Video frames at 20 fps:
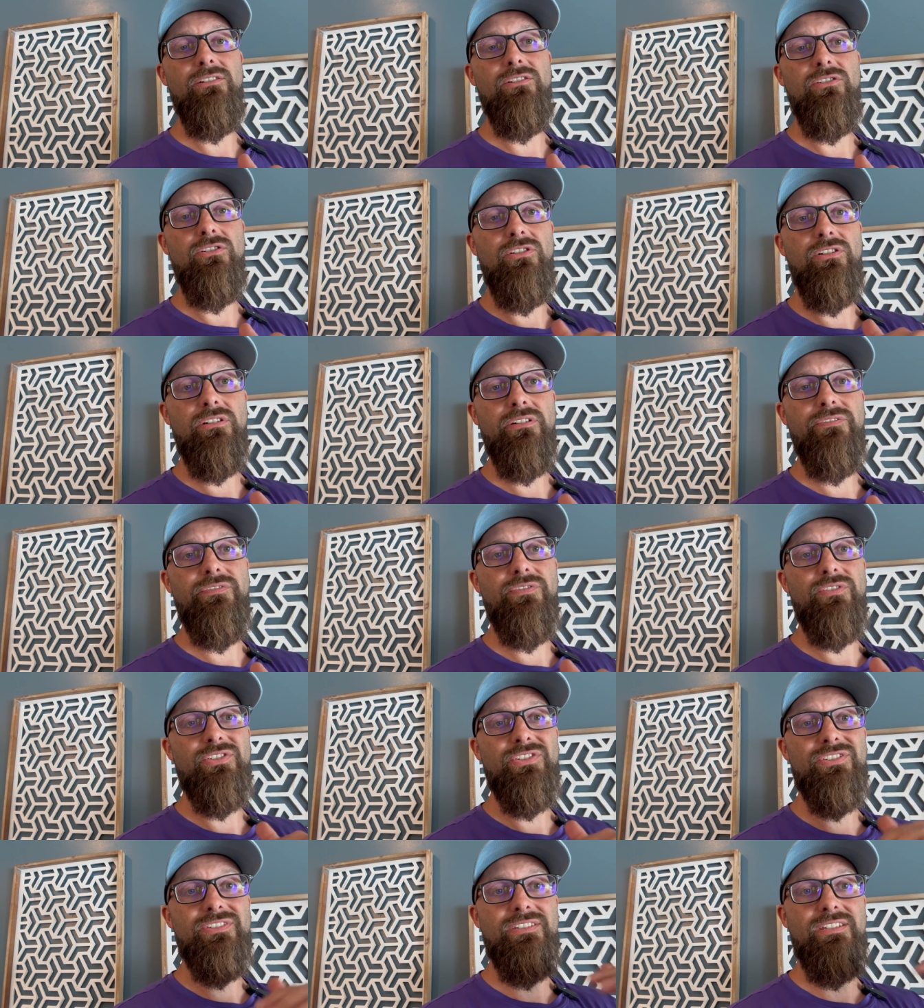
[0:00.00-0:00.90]
look
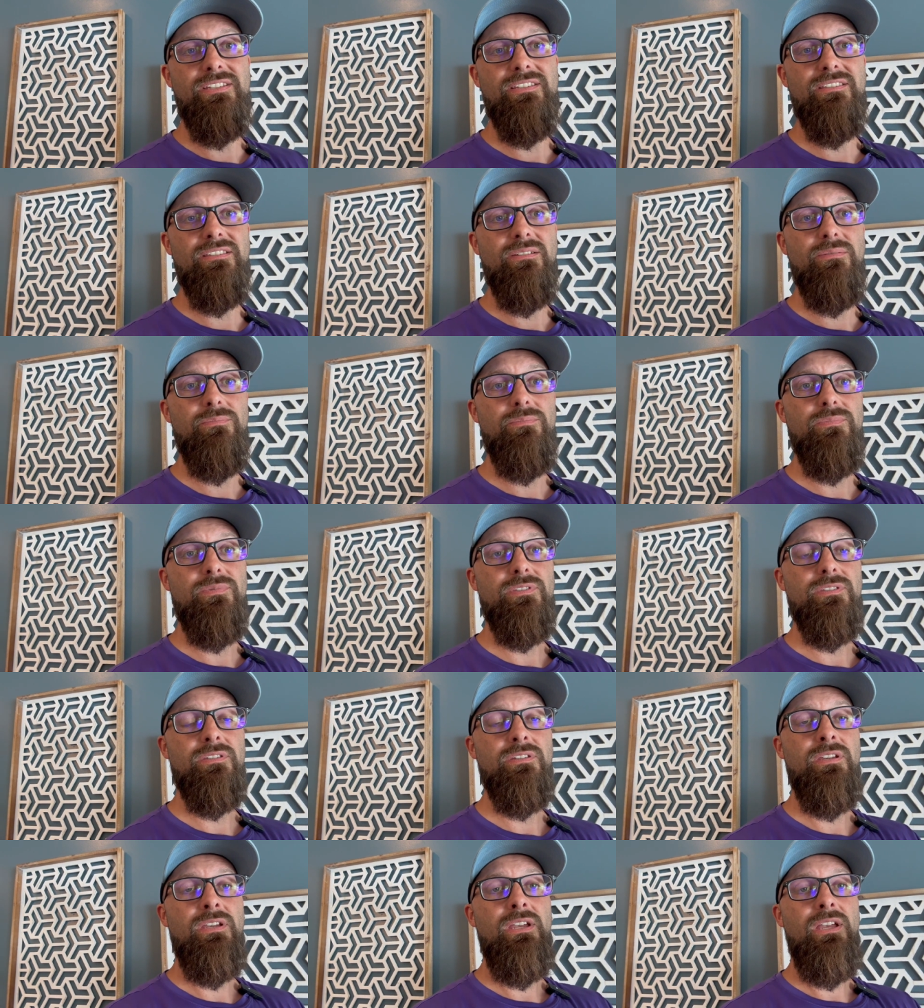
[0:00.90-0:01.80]
for
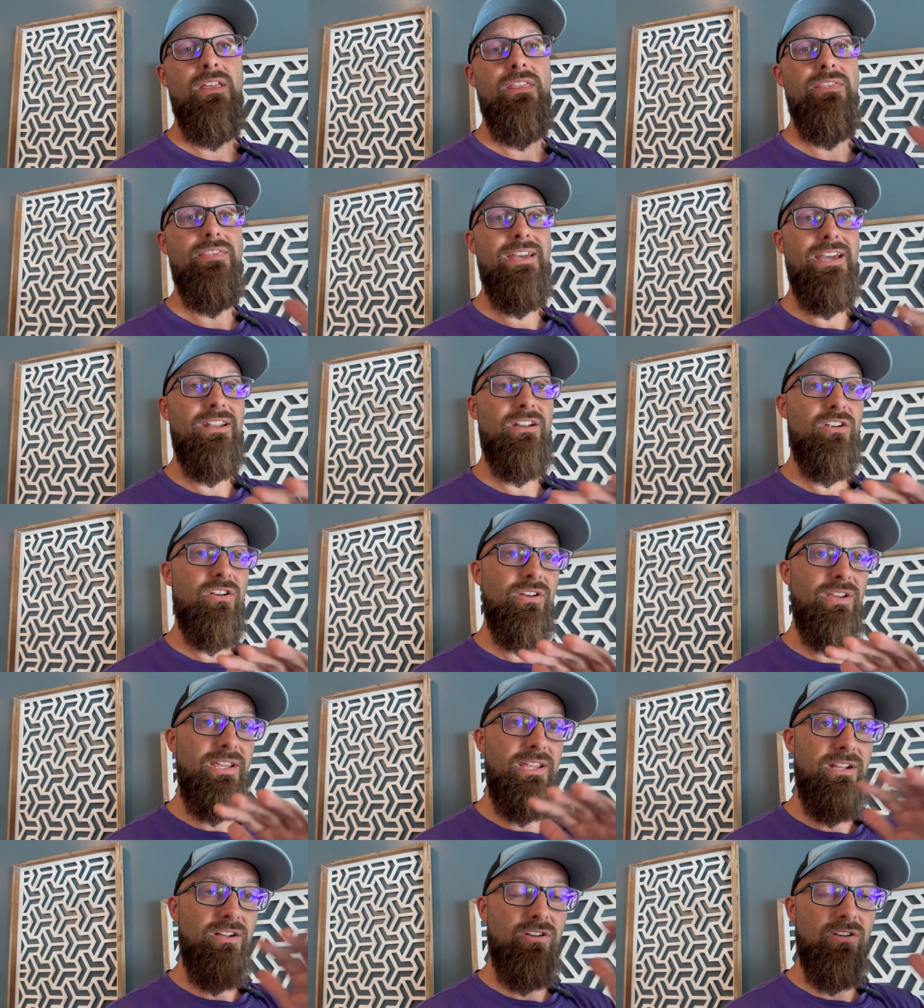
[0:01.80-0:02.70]
systems that
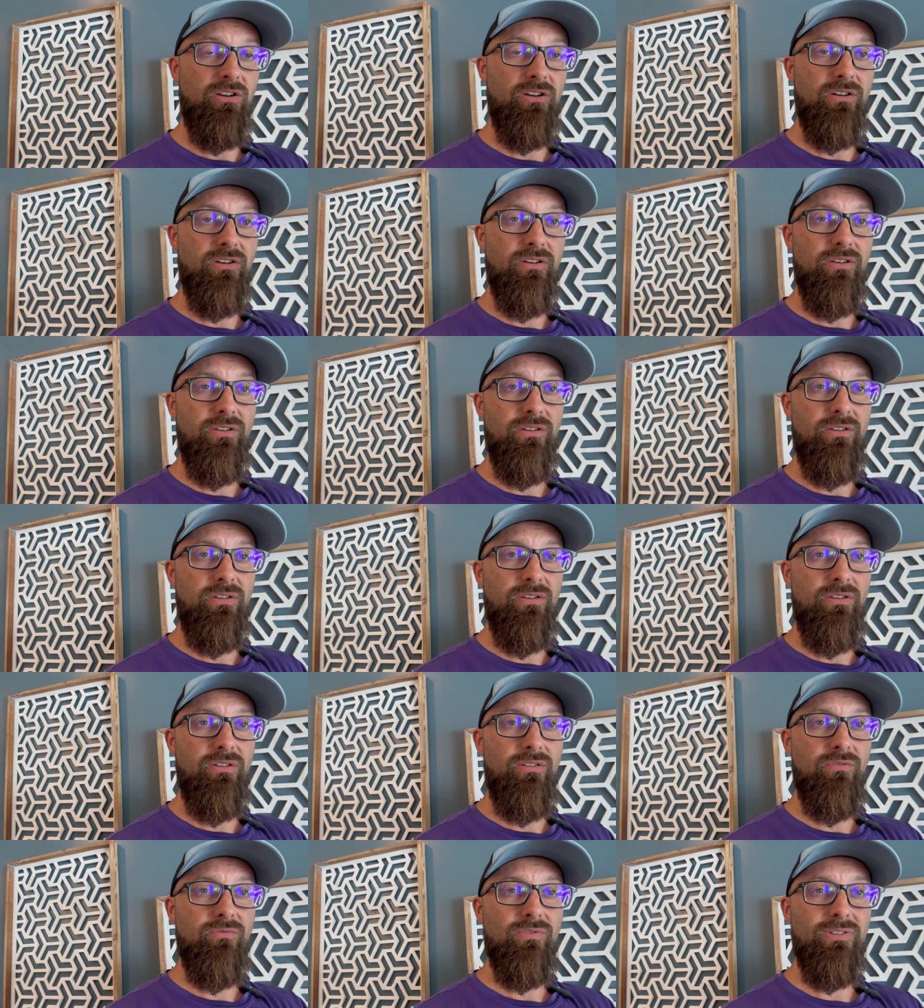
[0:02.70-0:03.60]
are
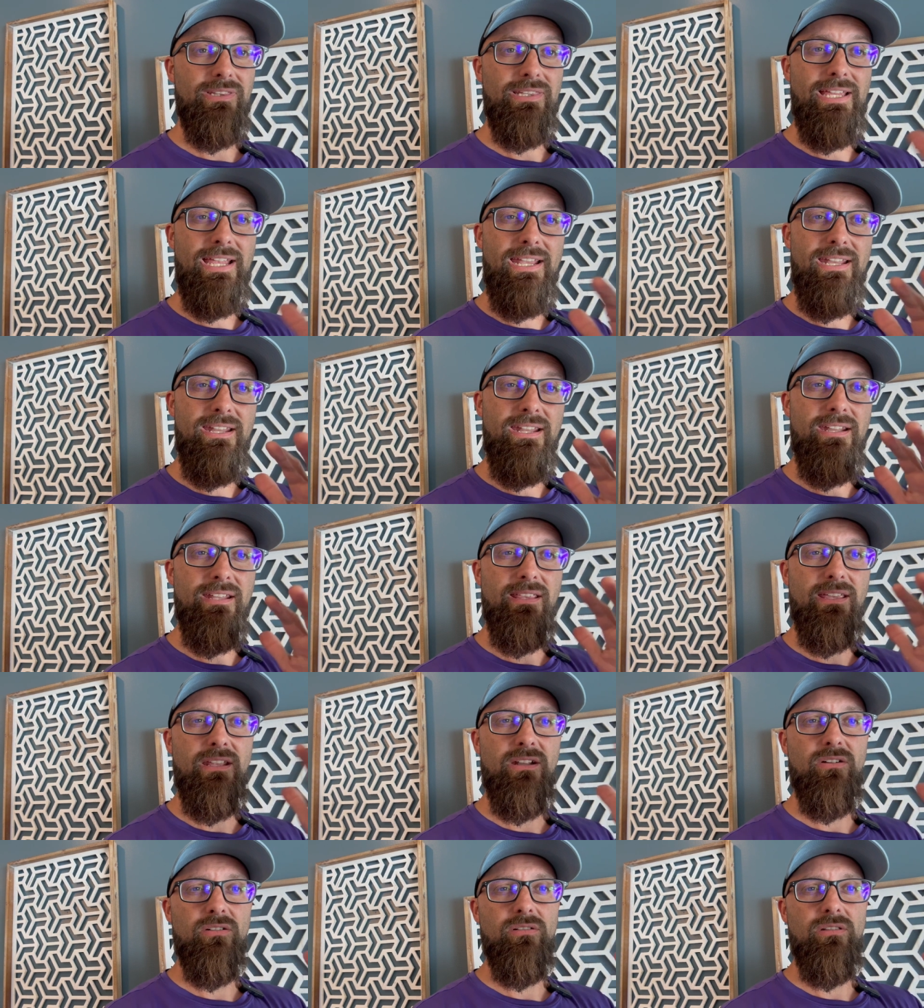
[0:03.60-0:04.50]
interrelated and
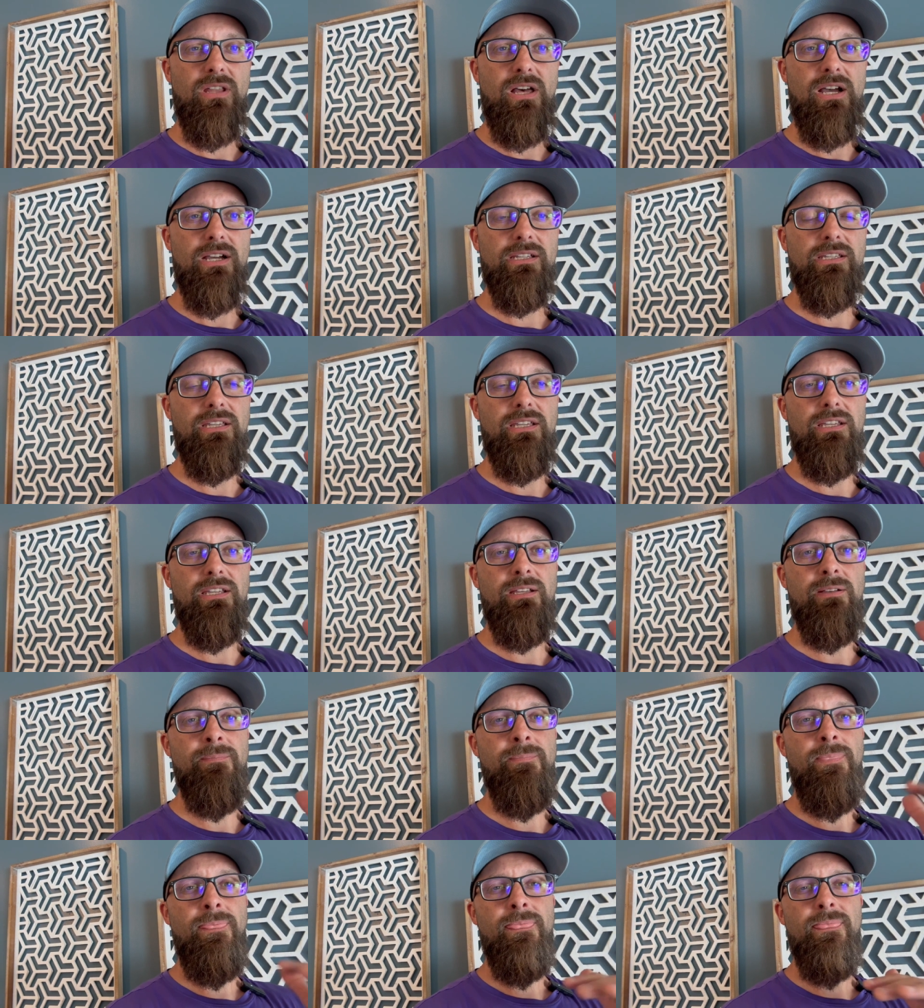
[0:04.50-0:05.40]

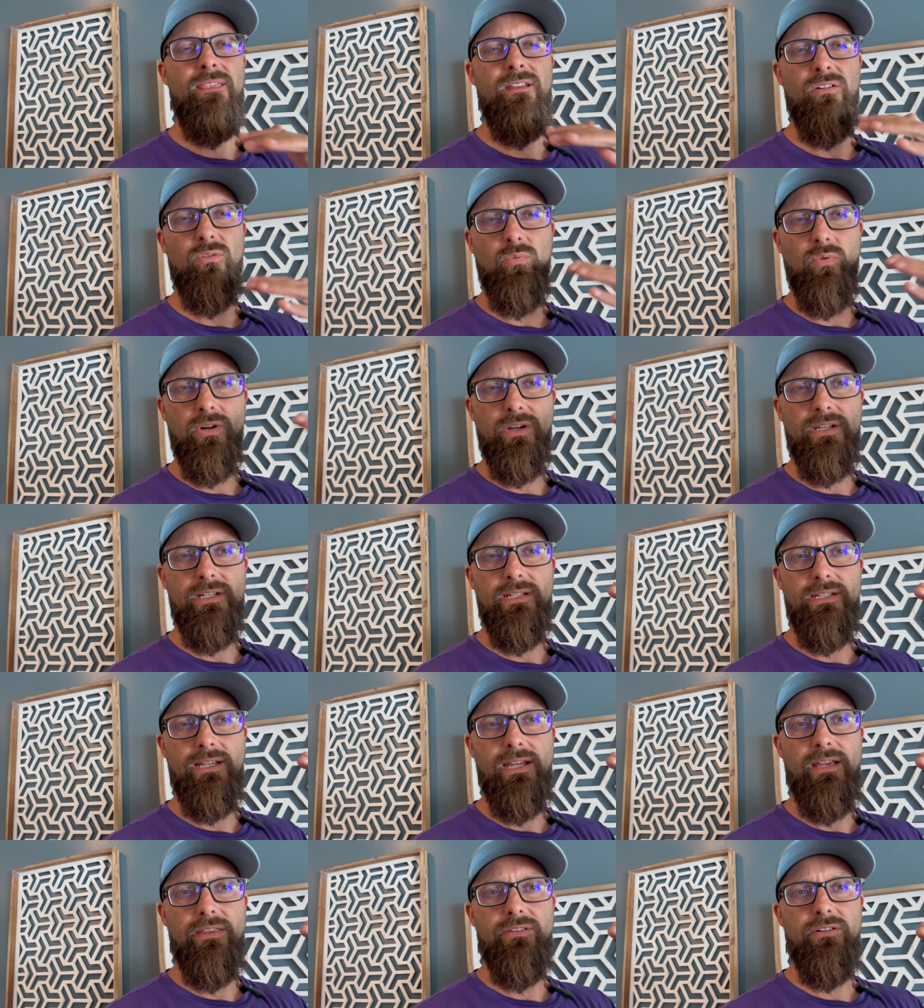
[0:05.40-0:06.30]
interlocking, that are working
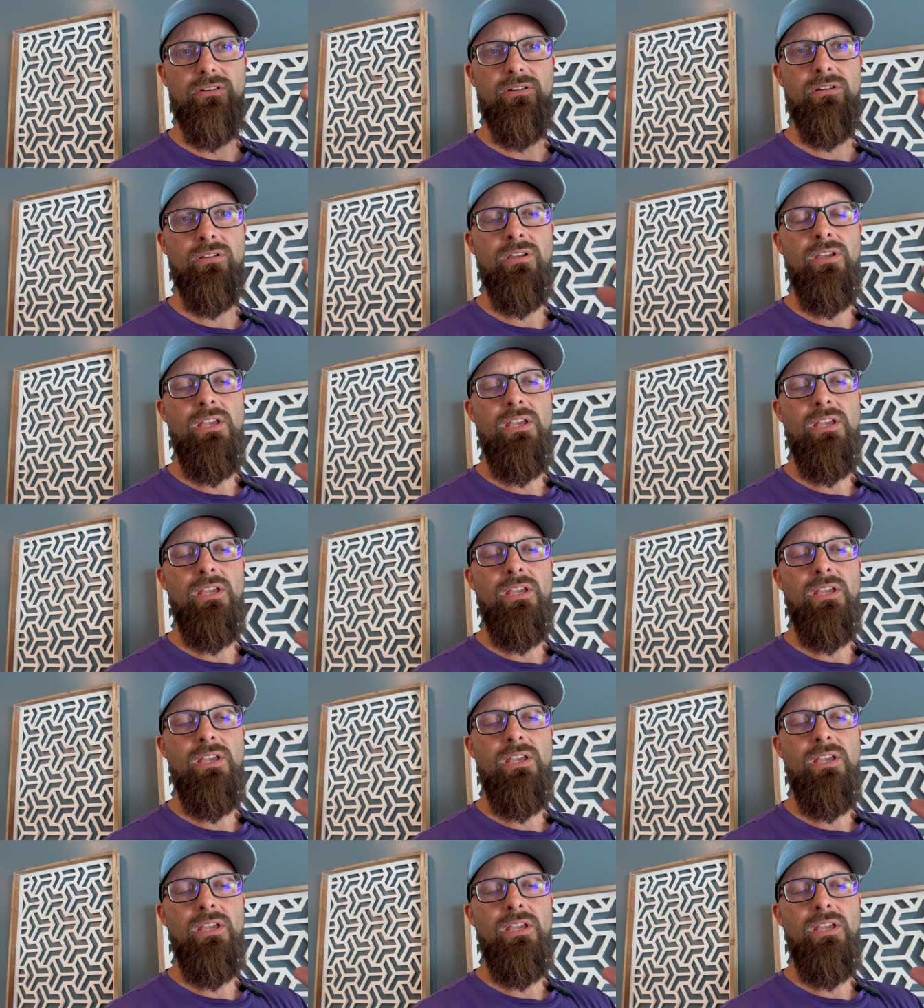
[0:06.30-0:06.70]
together.